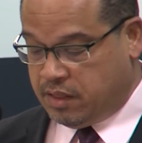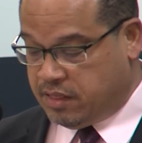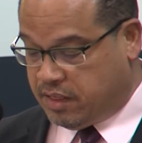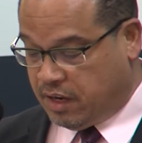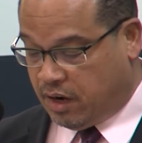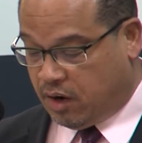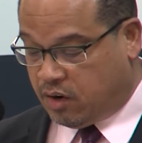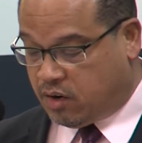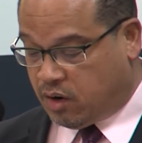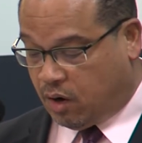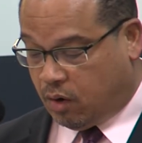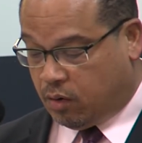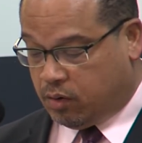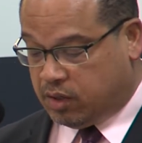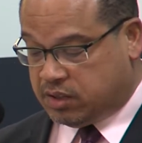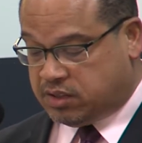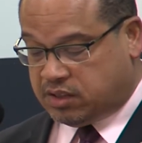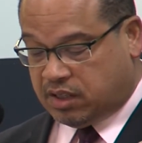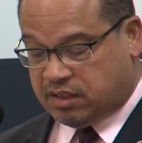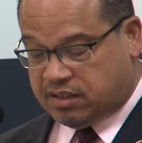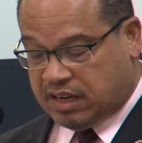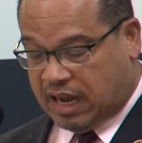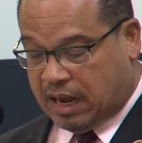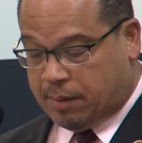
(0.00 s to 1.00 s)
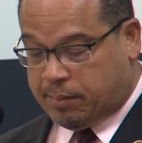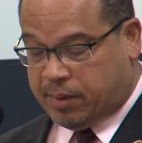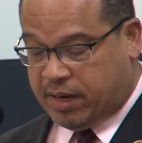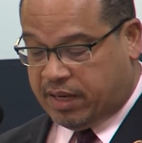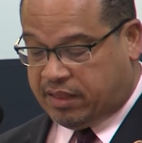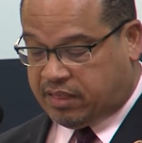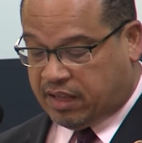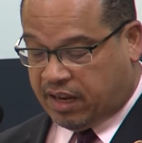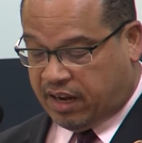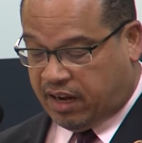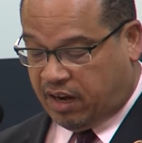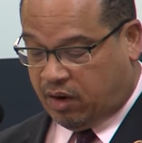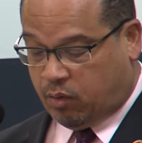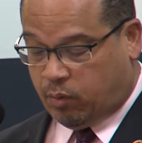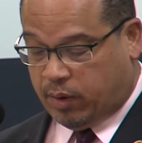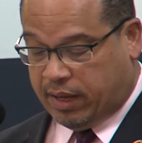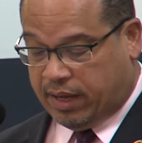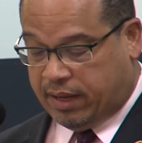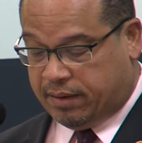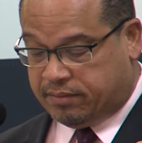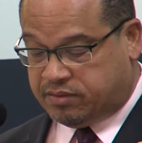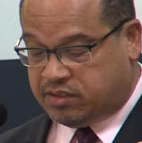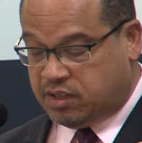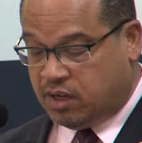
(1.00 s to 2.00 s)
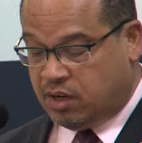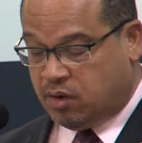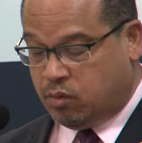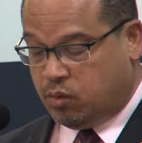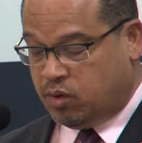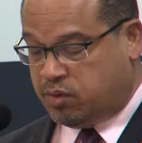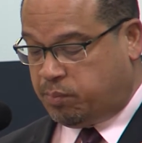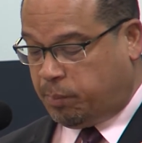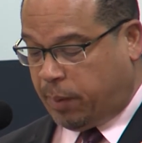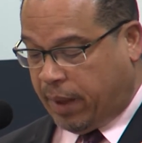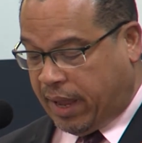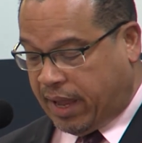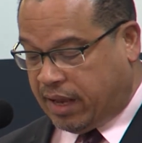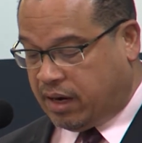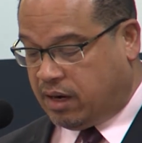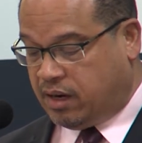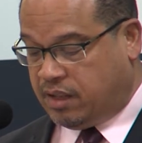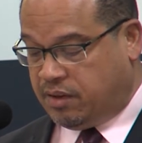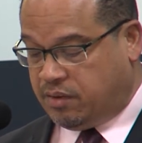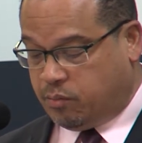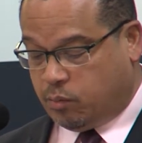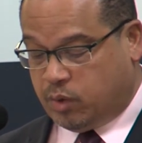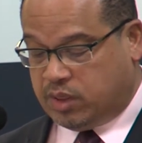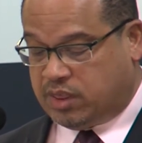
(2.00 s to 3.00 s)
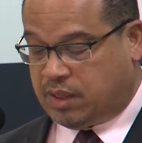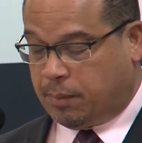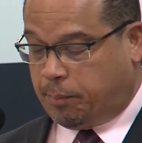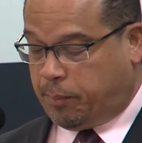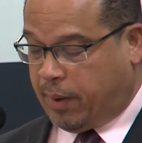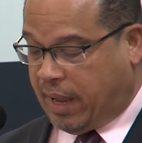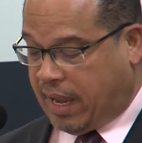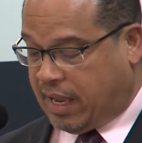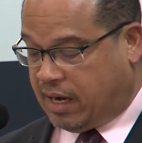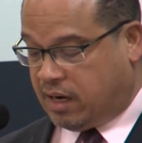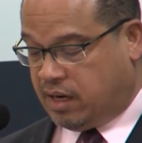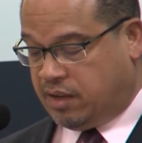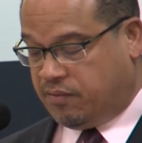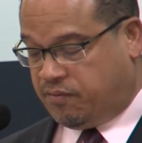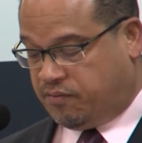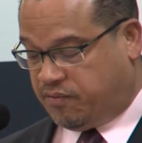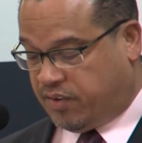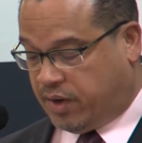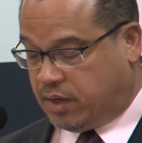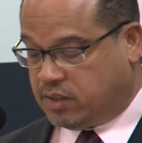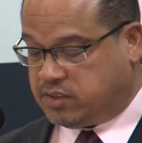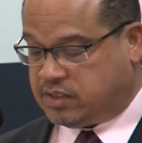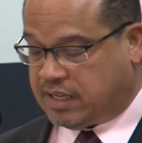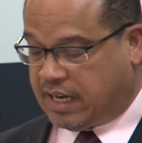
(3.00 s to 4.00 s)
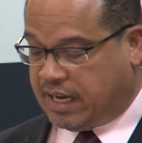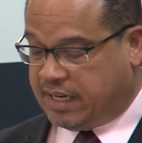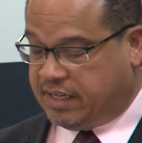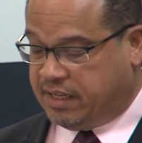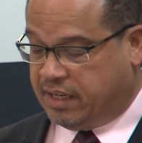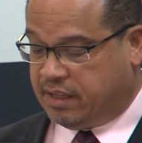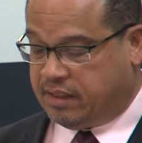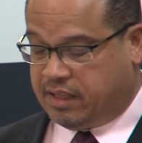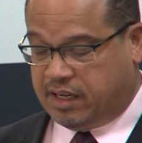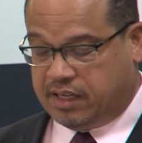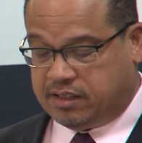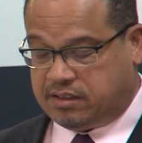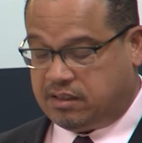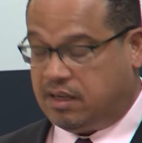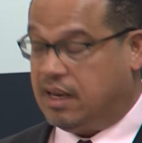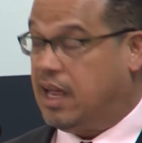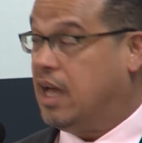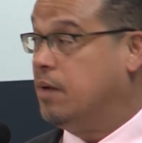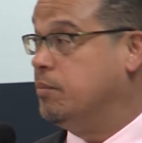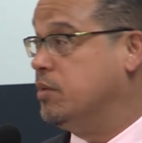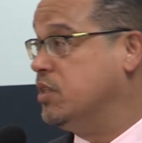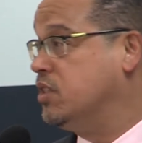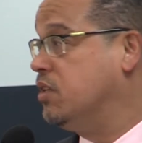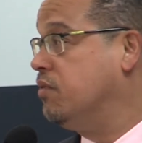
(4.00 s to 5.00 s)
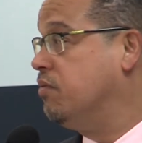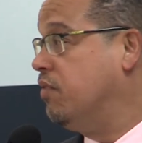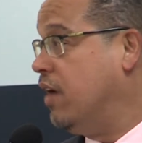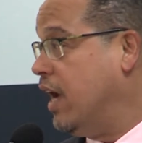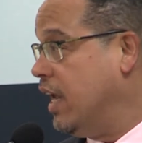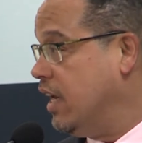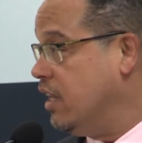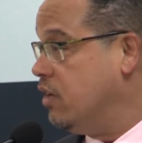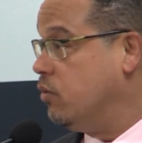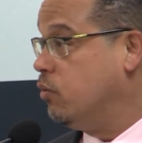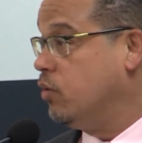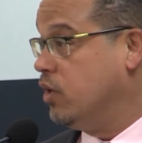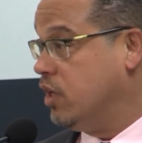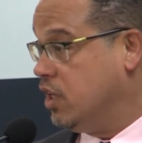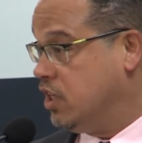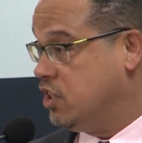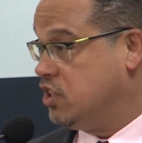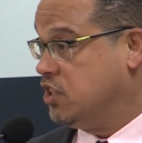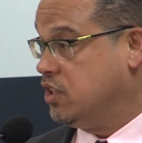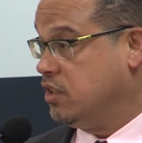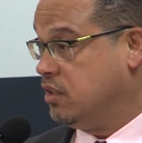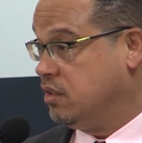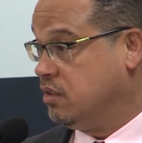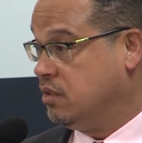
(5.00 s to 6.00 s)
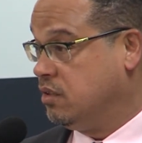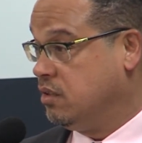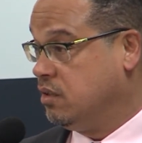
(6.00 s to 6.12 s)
Their goal is to dominate the airwaves with the patently false idea that Islam is a violent religion.